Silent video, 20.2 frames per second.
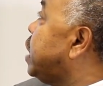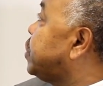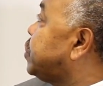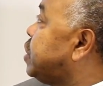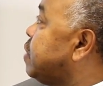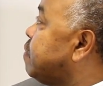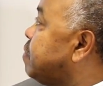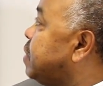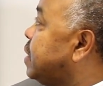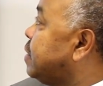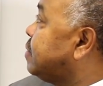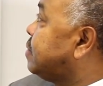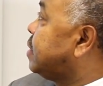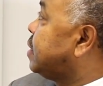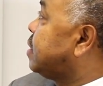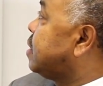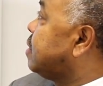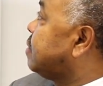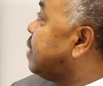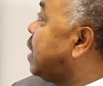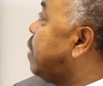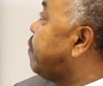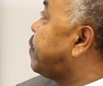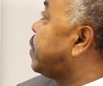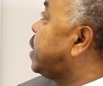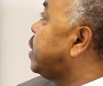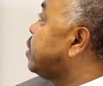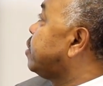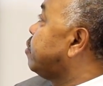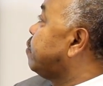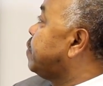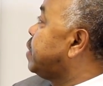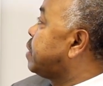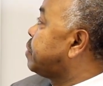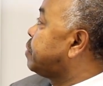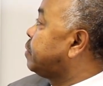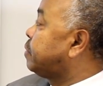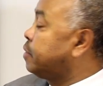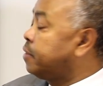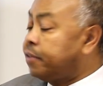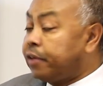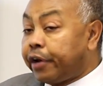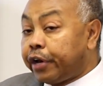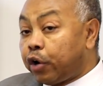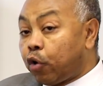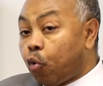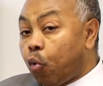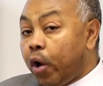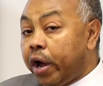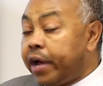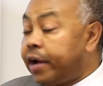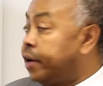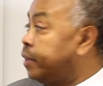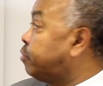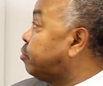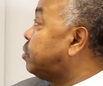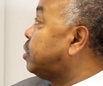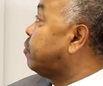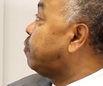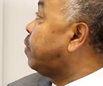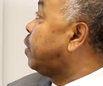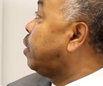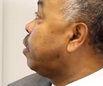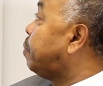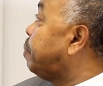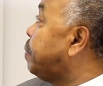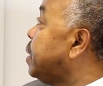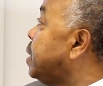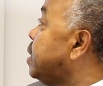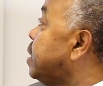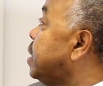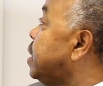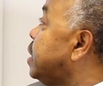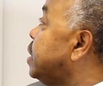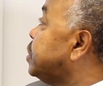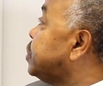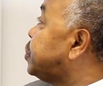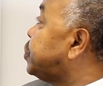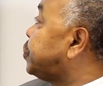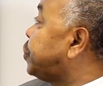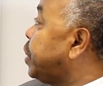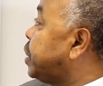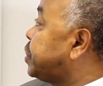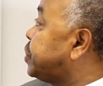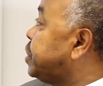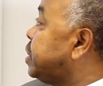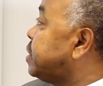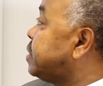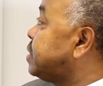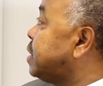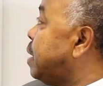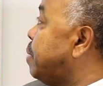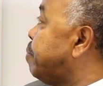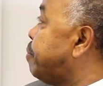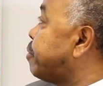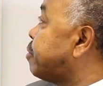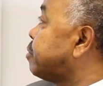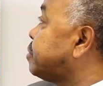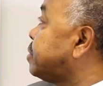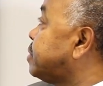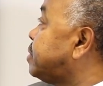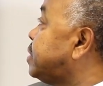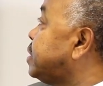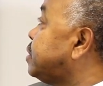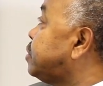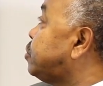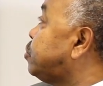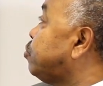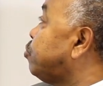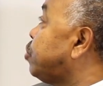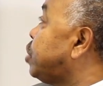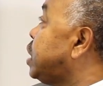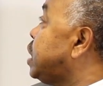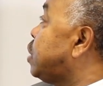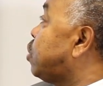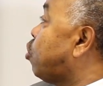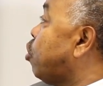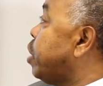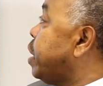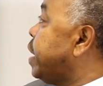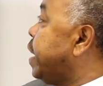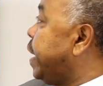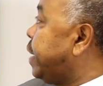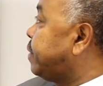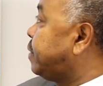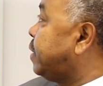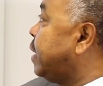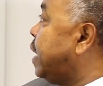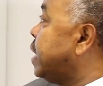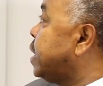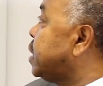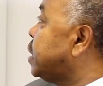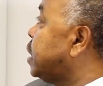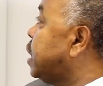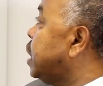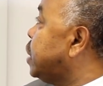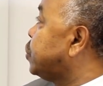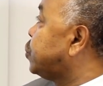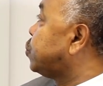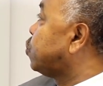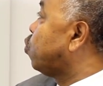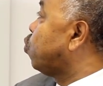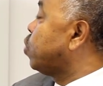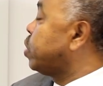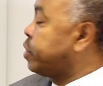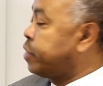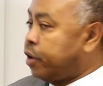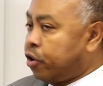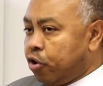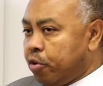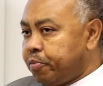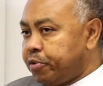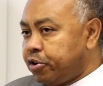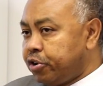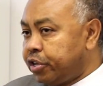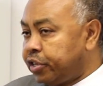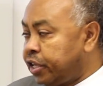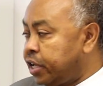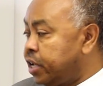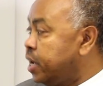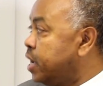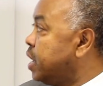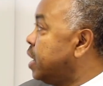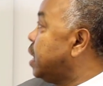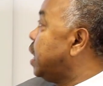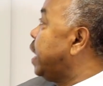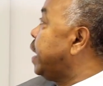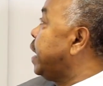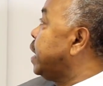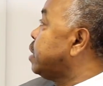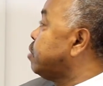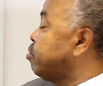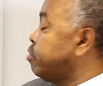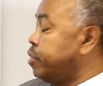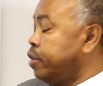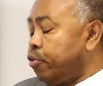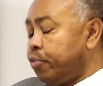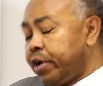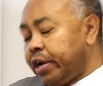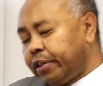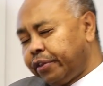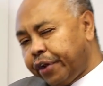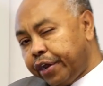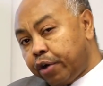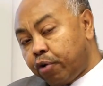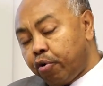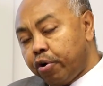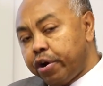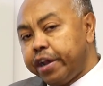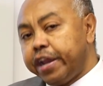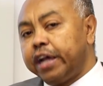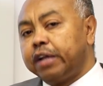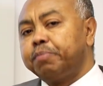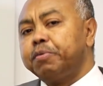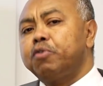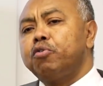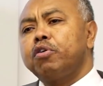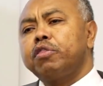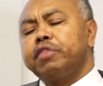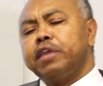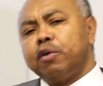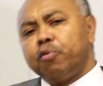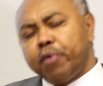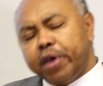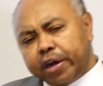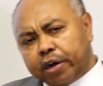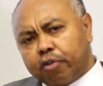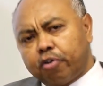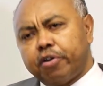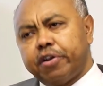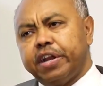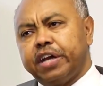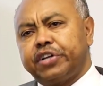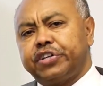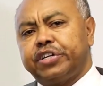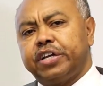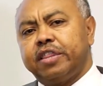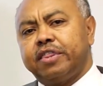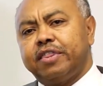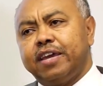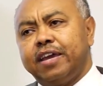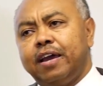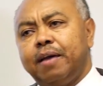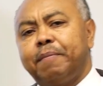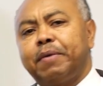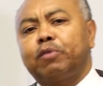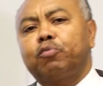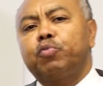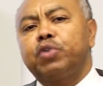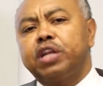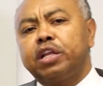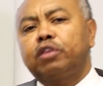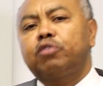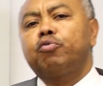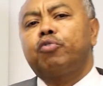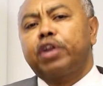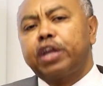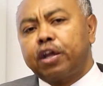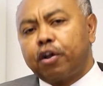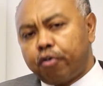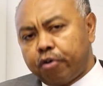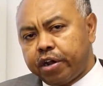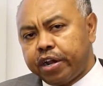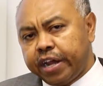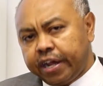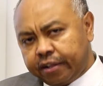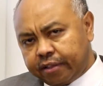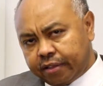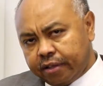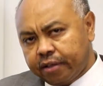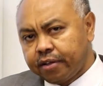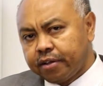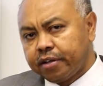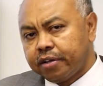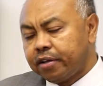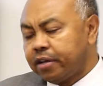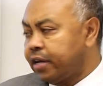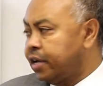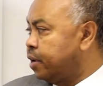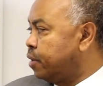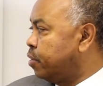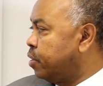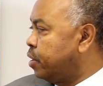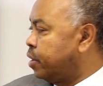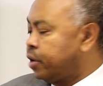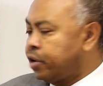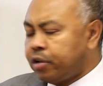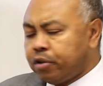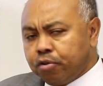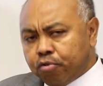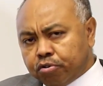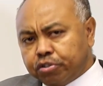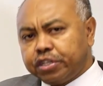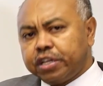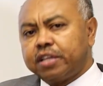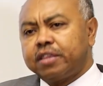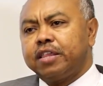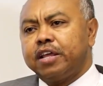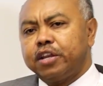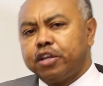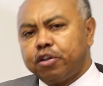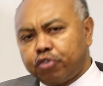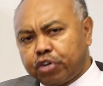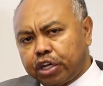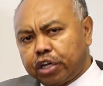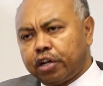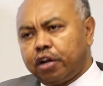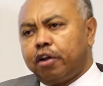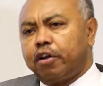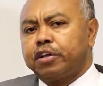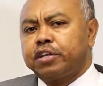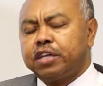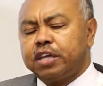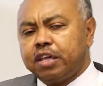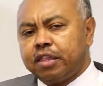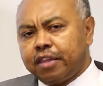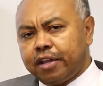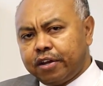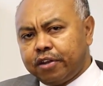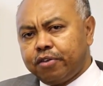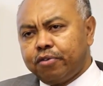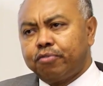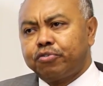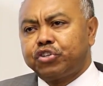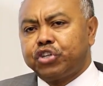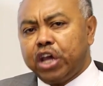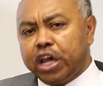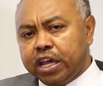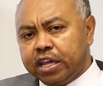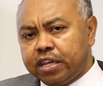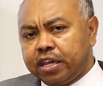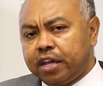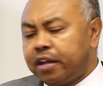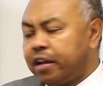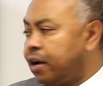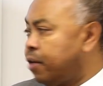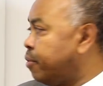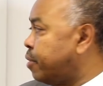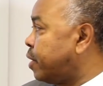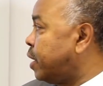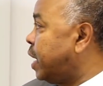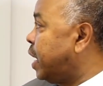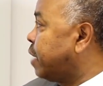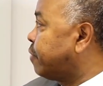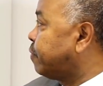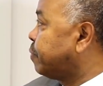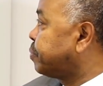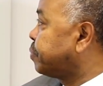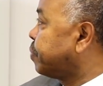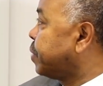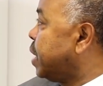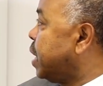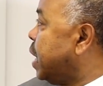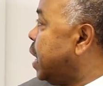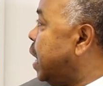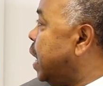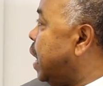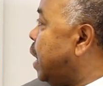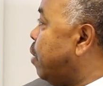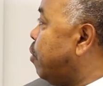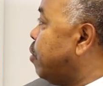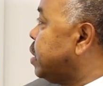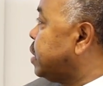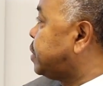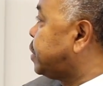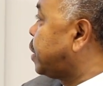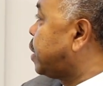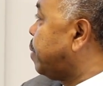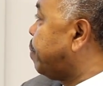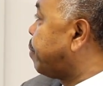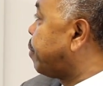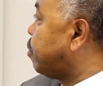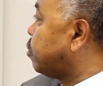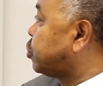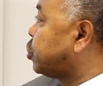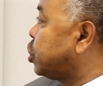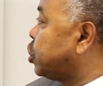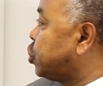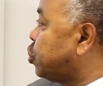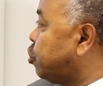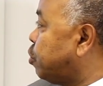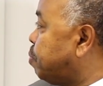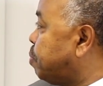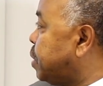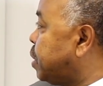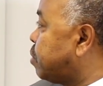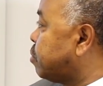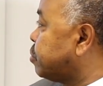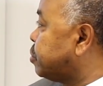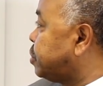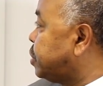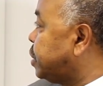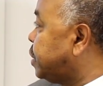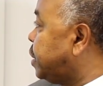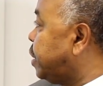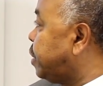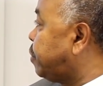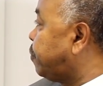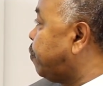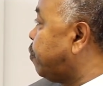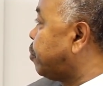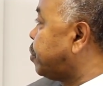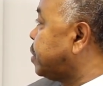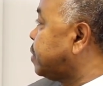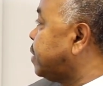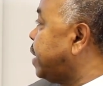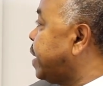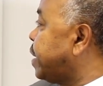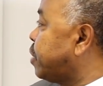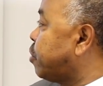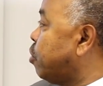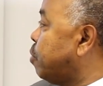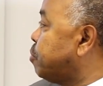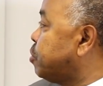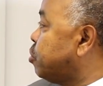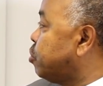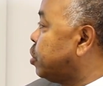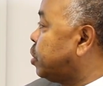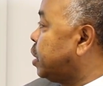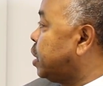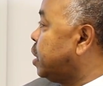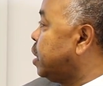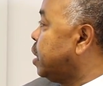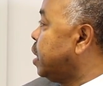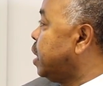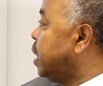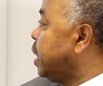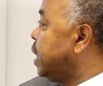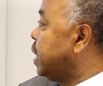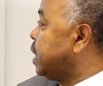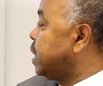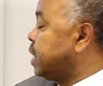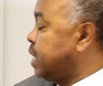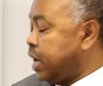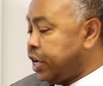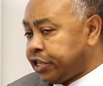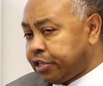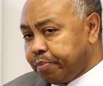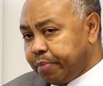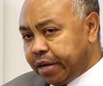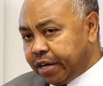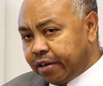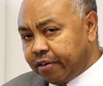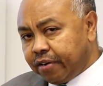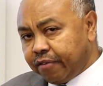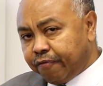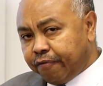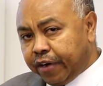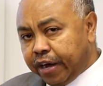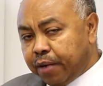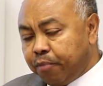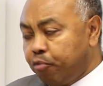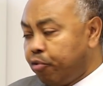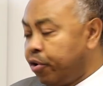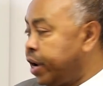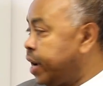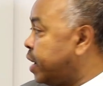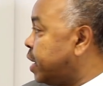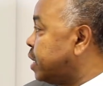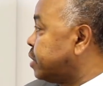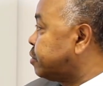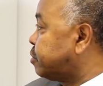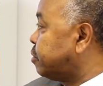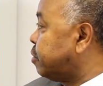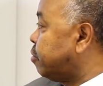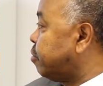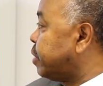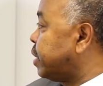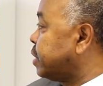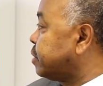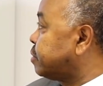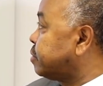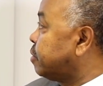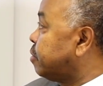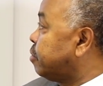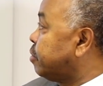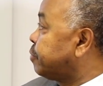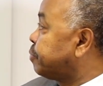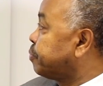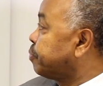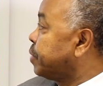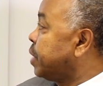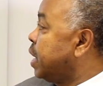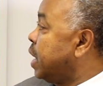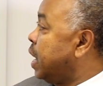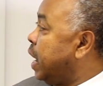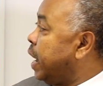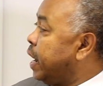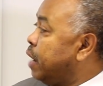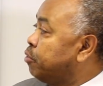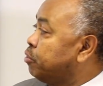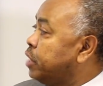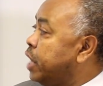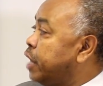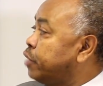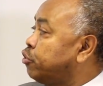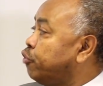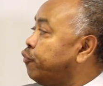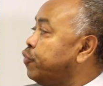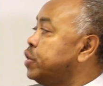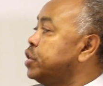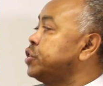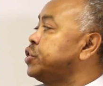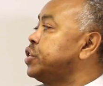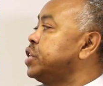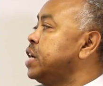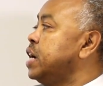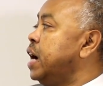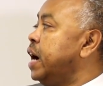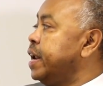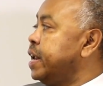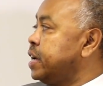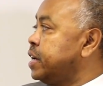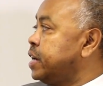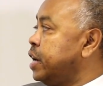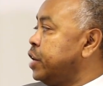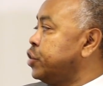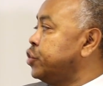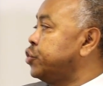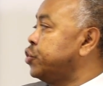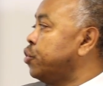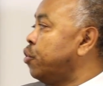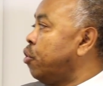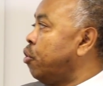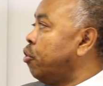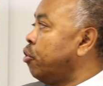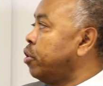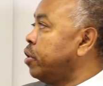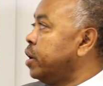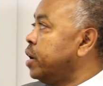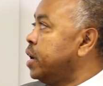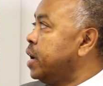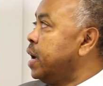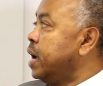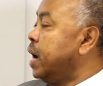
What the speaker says: achieve the SDGs, African universities required to develop structures and processes to reconnect and engage with the community. And I use the word reconnect because there were connections there, but we need to reconnect using the new technology, the new changing in our life. A holistic approach should be considered for designing community engagement framework and so on and so on. And I would like to finish here and encourage you all